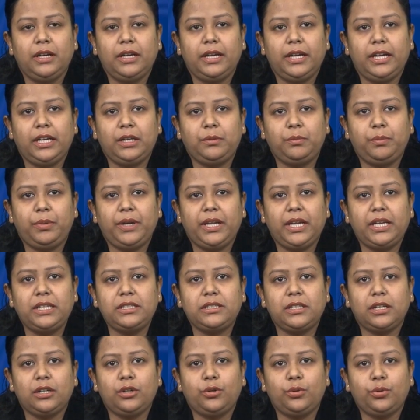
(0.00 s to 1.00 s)
it
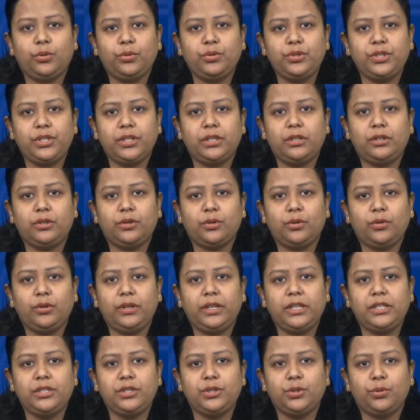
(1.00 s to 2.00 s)
plays a crucial
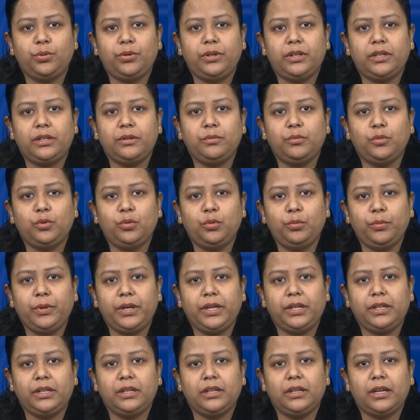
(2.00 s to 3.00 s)
role in shoulder
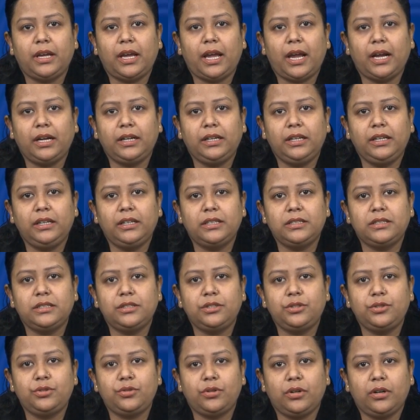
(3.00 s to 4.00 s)
movement, acting as a
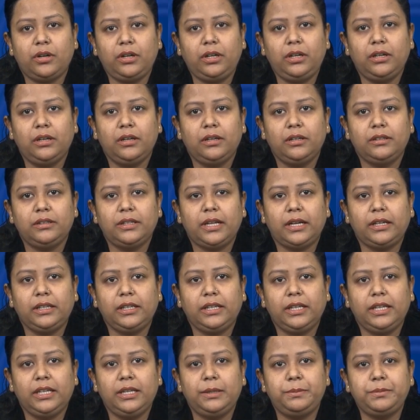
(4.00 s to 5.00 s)
strut
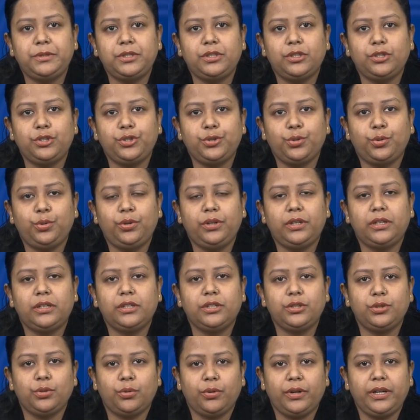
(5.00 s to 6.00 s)
that keeps the shoulder
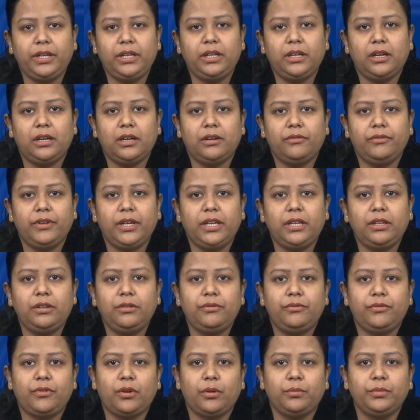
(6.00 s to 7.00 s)
joint away
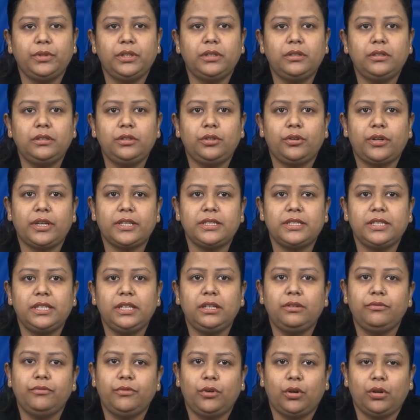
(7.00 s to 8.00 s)
from the
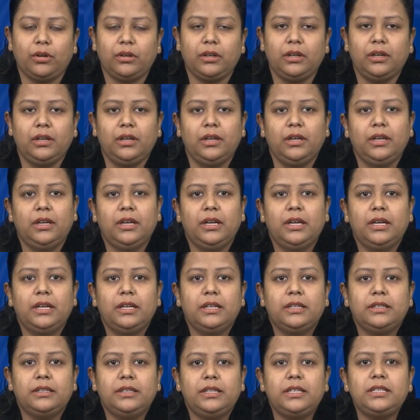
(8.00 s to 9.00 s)
thoracic wall.
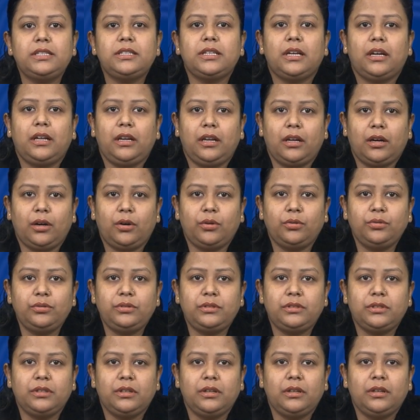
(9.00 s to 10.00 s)
This
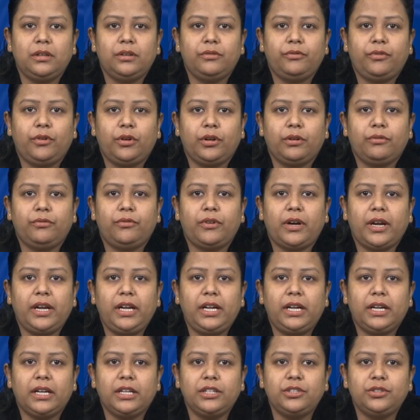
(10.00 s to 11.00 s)
allows for a
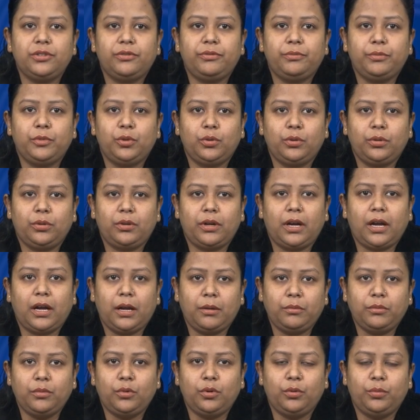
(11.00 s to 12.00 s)
wide range of
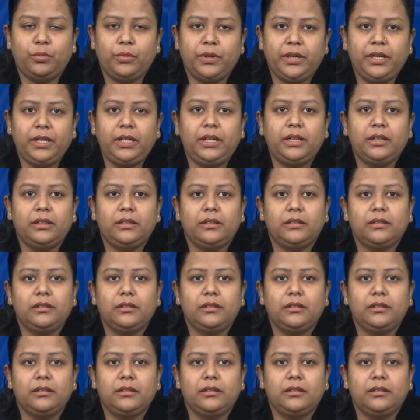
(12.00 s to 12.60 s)
arm movement.